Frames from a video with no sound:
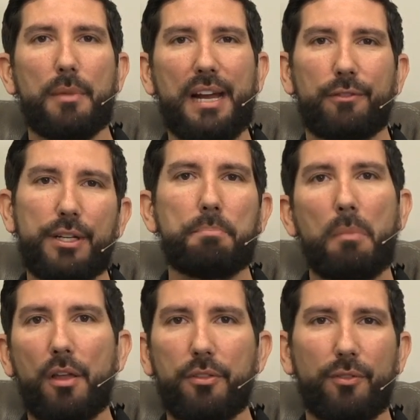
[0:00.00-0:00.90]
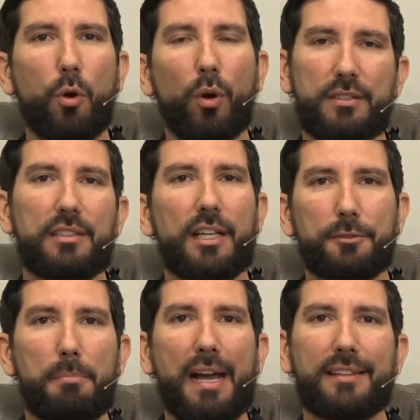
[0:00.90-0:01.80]
every month. Of course, it does
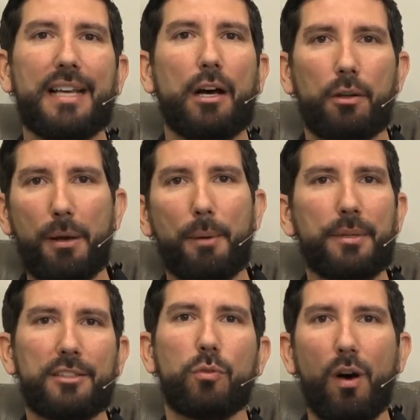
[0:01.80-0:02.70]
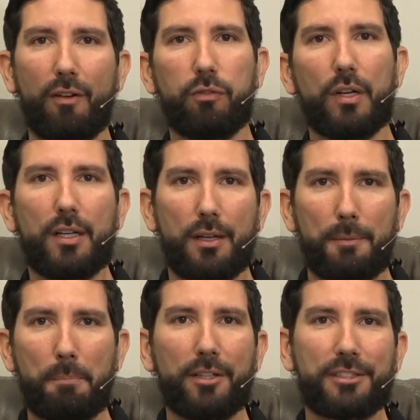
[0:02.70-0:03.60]
max out. A puppy at 12
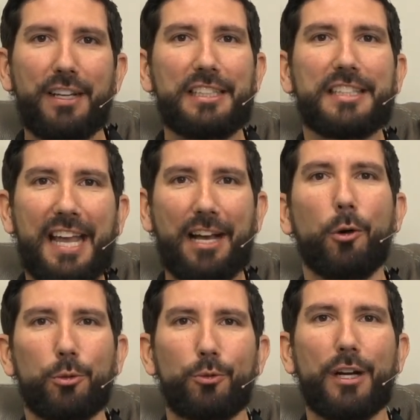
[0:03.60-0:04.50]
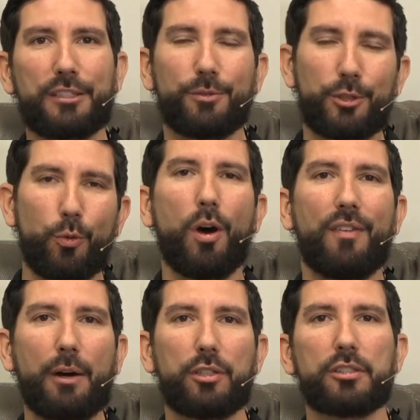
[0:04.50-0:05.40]
months of age can't hold the restroom for 12
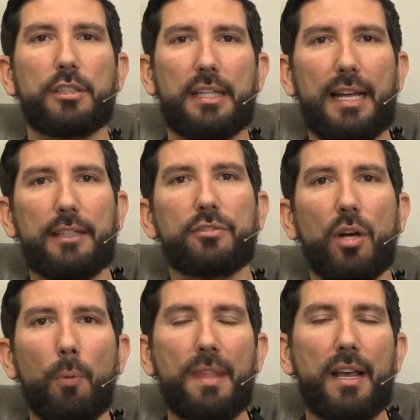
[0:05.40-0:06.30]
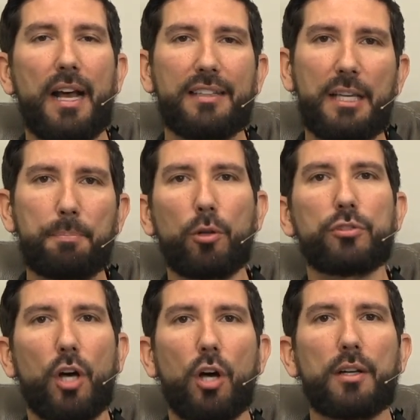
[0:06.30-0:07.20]
hours during the day. So a typical
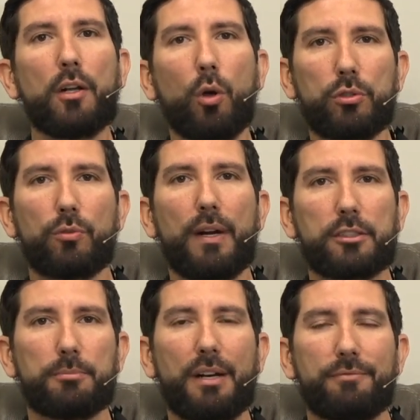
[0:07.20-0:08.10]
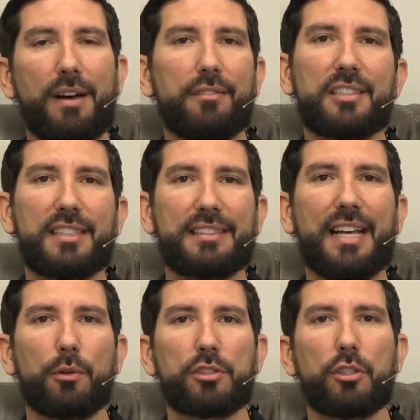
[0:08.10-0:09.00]
dog can hold the restroom about 5 to 6
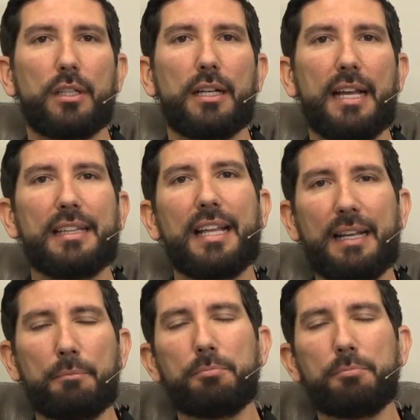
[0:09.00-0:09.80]
hours during the day, and they